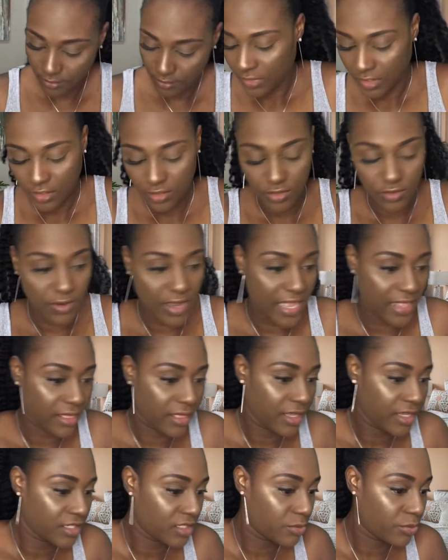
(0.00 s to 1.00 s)
So at
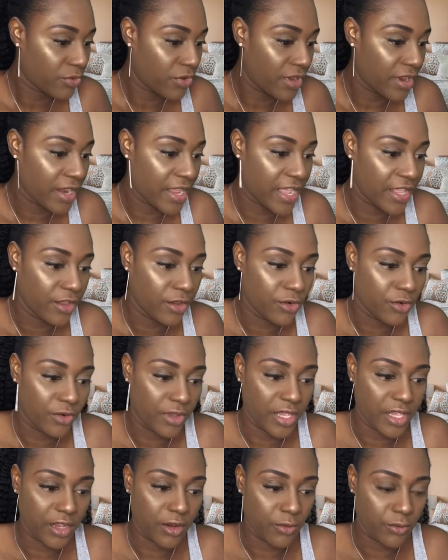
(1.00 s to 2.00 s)
this point I go
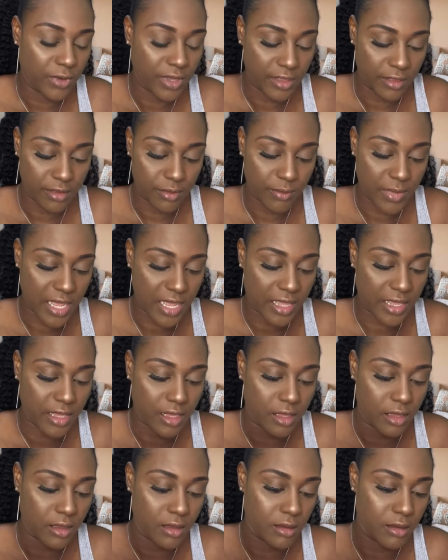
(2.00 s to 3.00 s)
in with
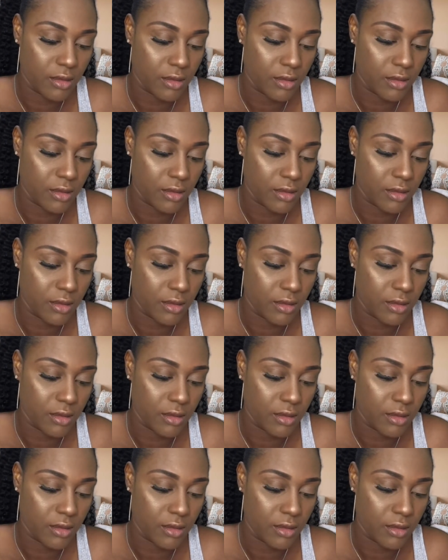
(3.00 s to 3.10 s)
my